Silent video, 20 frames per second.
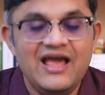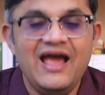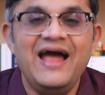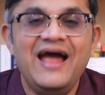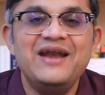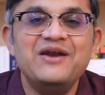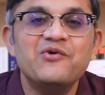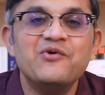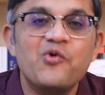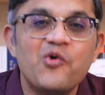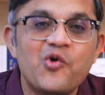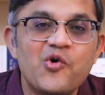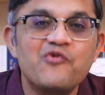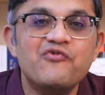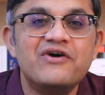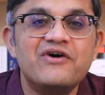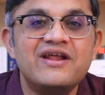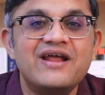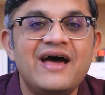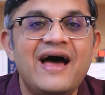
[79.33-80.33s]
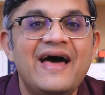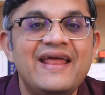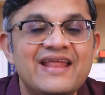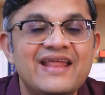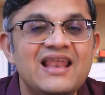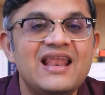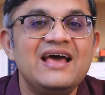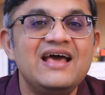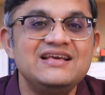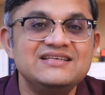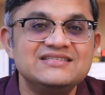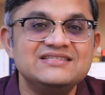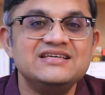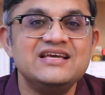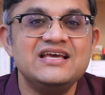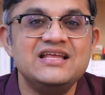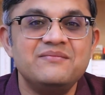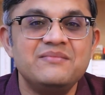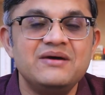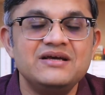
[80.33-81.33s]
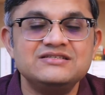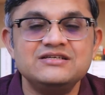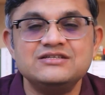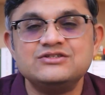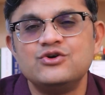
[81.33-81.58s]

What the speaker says: and over-analyzing in mindset.